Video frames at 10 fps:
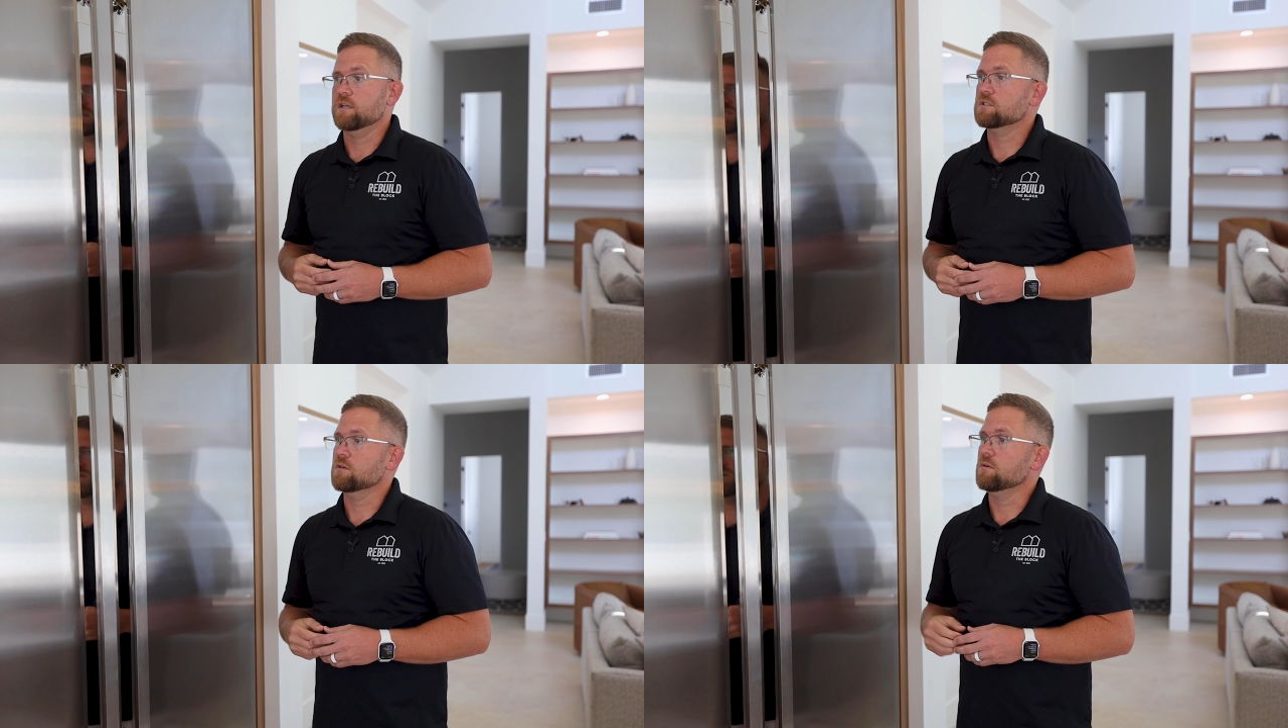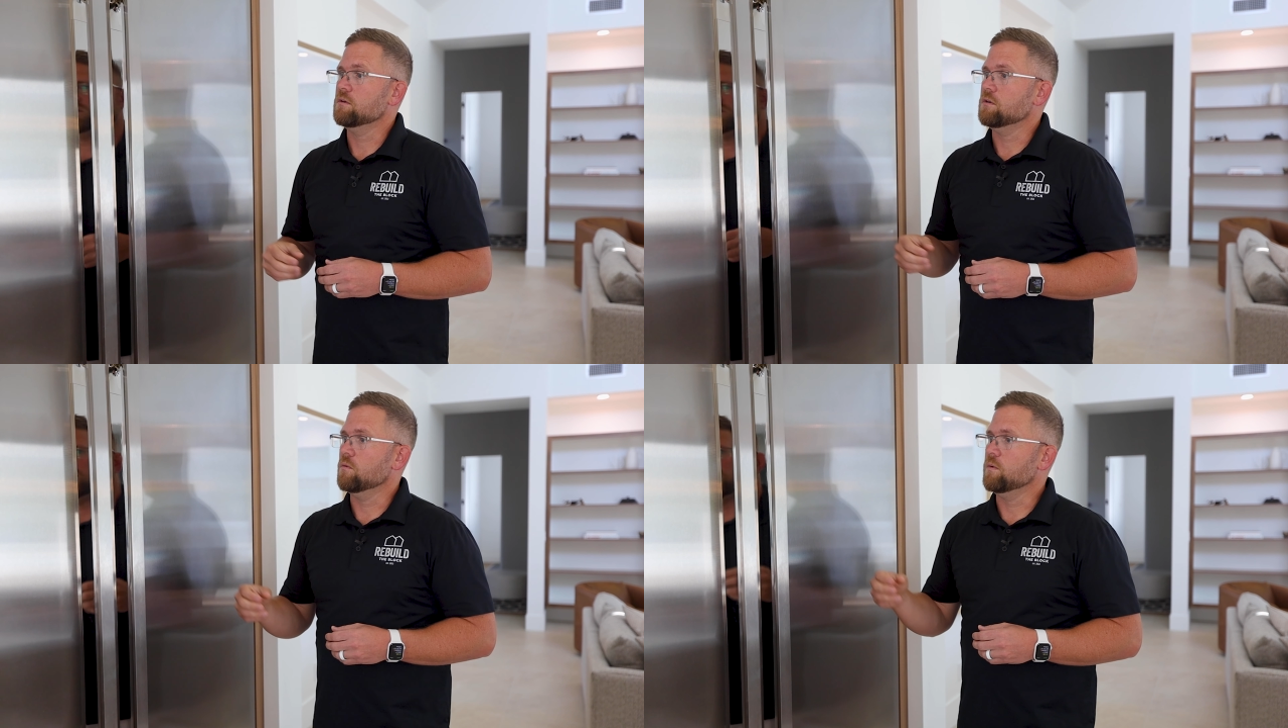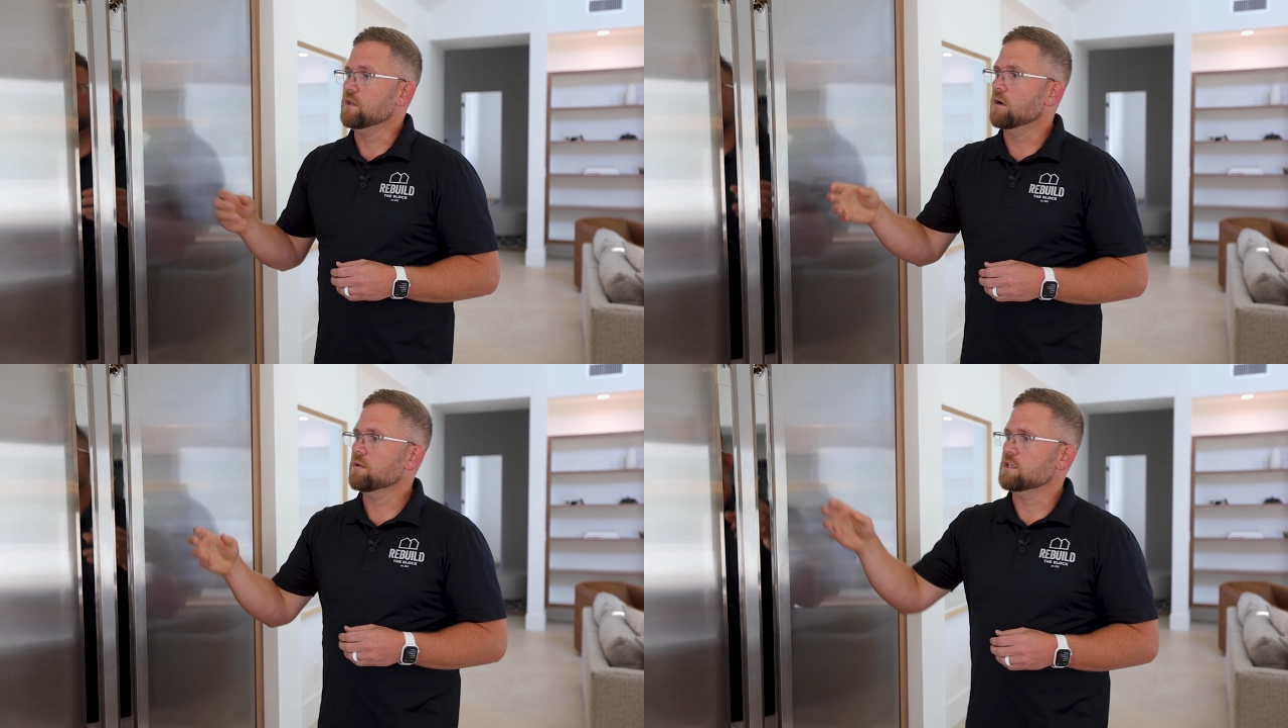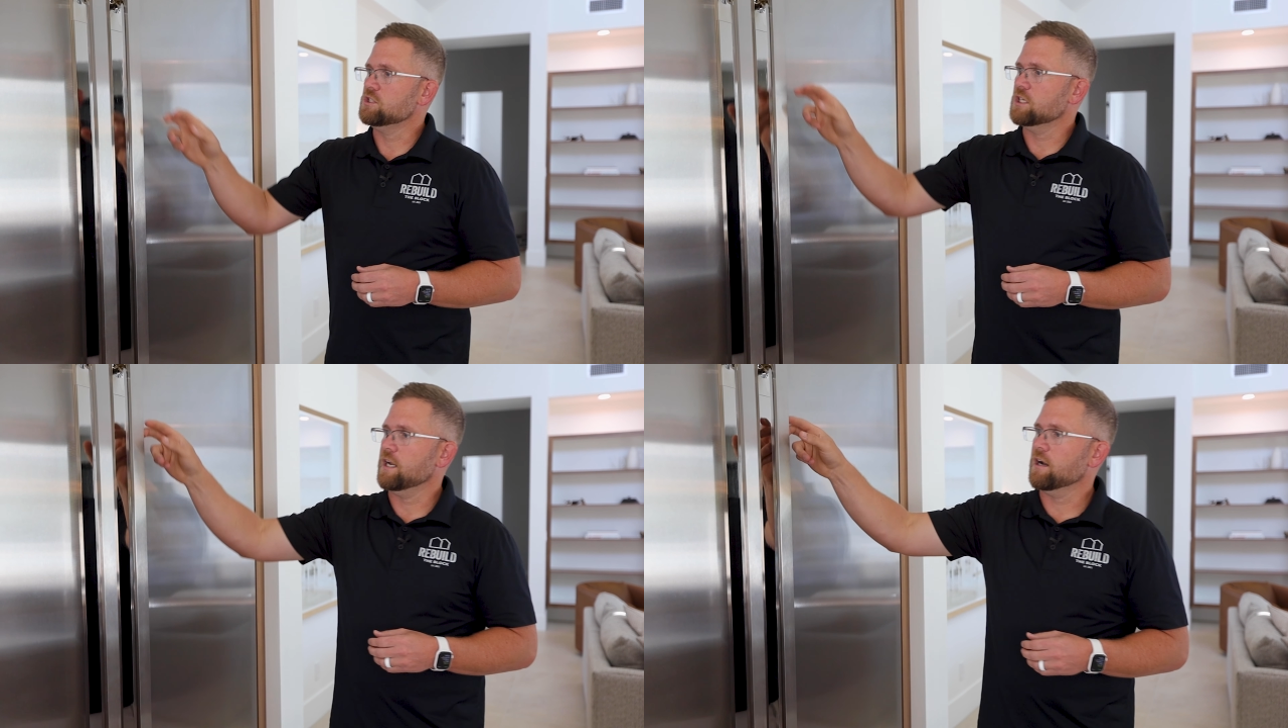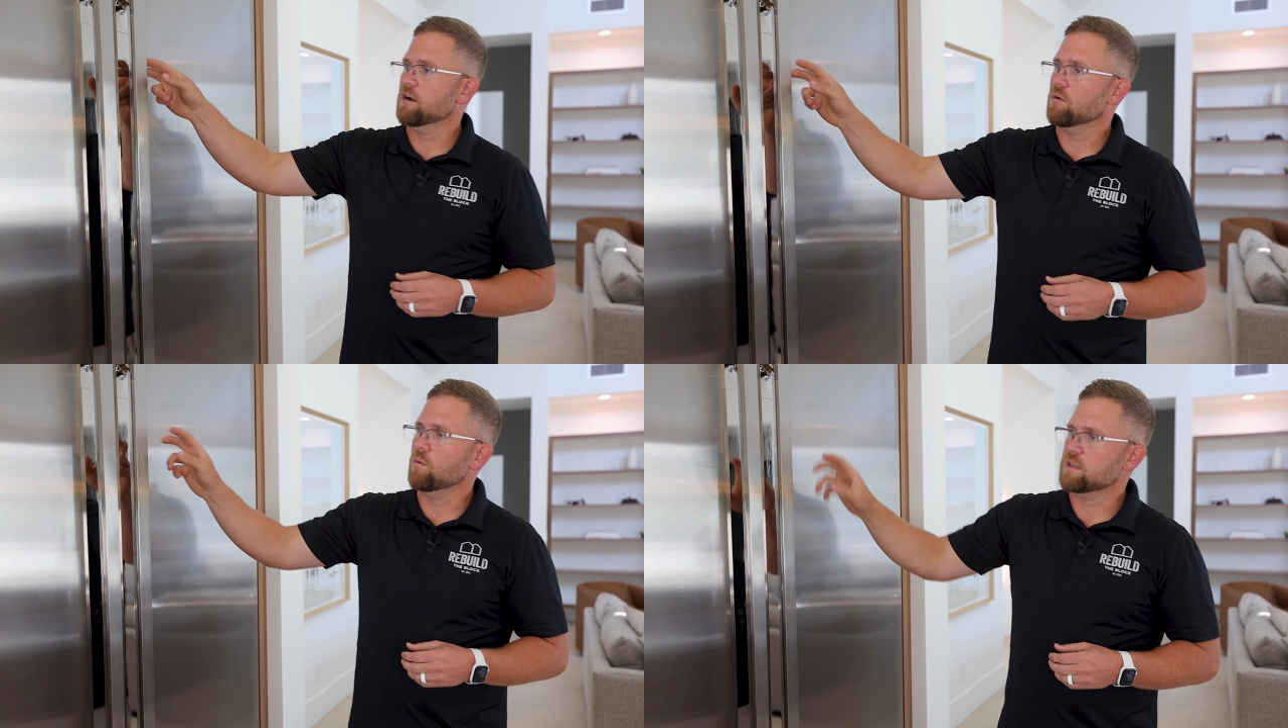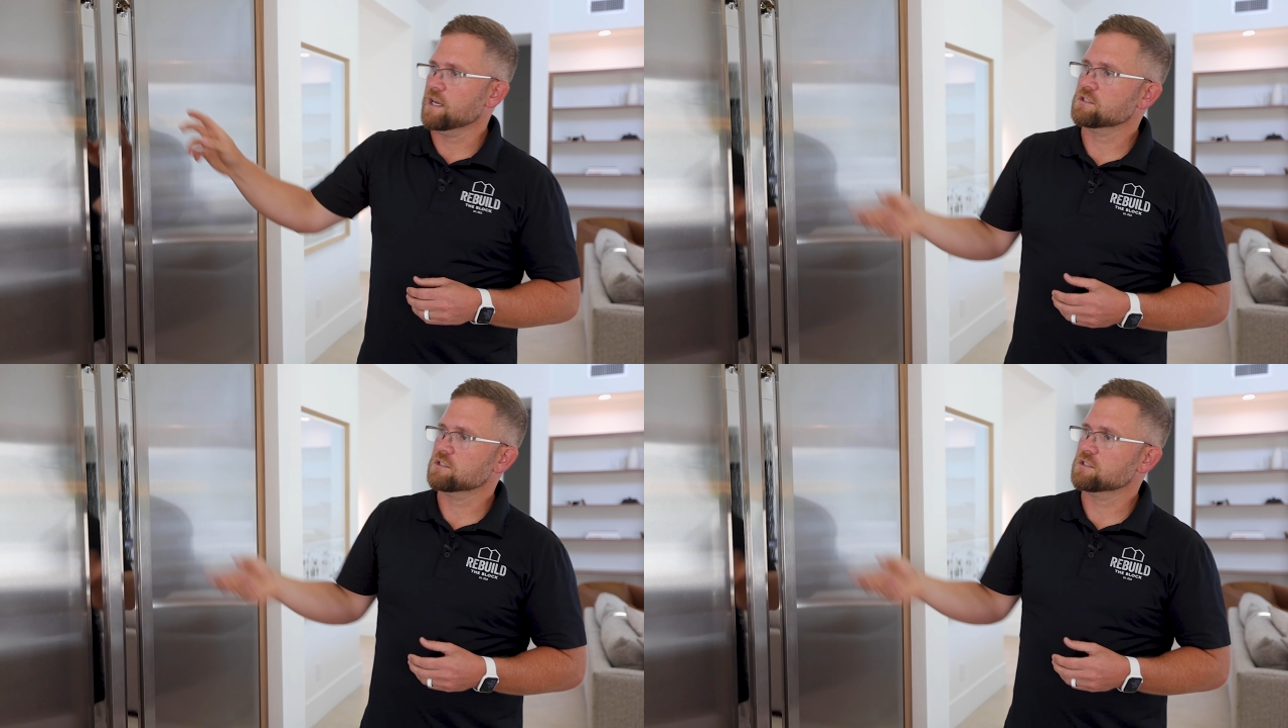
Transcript: And so we know that JennAir went the